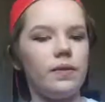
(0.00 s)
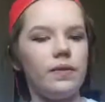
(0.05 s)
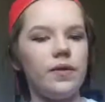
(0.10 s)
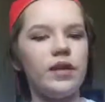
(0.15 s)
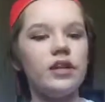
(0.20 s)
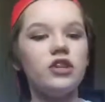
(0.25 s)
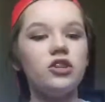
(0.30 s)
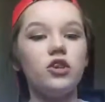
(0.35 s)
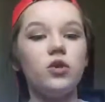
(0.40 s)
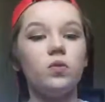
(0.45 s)

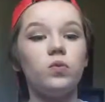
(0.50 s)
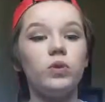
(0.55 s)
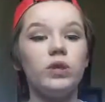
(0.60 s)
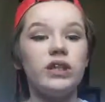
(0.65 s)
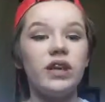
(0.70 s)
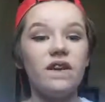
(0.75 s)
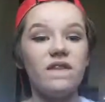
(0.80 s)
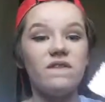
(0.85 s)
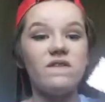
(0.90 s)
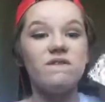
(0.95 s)
This
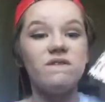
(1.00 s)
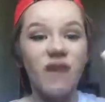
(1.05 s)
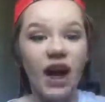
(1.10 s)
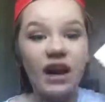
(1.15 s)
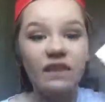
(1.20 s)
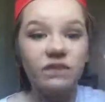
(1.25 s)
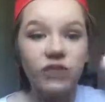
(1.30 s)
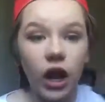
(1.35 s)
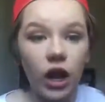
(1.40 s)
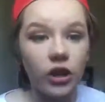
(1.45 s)
was
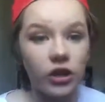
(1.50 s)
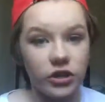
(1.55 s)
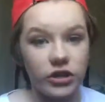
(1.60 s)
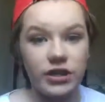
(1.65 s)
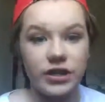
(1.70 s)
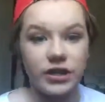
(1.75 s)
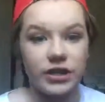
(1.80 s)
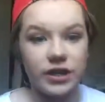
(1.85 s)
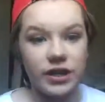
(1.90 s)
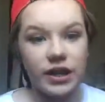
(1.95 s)

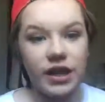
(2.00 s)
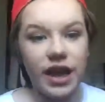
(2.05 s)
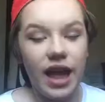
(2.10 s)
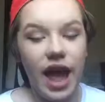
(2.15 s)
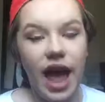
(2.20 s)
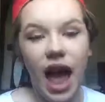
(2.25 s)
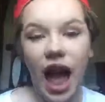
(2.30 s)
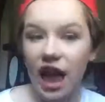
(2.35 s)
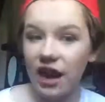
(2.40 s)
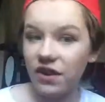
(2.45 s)
$5
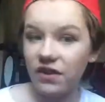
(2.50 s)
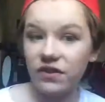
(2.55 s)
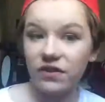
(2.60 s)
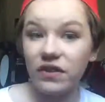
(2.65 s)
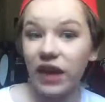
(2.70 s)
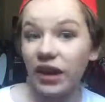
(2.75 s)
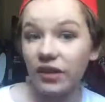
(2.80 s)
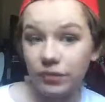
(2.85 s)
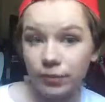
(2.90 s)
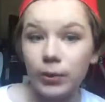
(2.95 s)
at
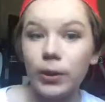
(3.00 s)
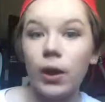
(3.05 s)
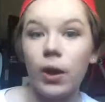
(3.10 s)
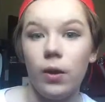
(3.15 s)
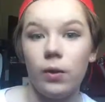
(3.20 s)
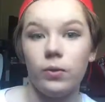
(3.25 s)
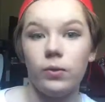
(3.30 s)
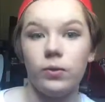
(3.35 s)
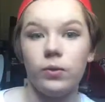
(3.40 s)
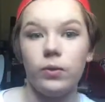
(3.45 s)
Five Below.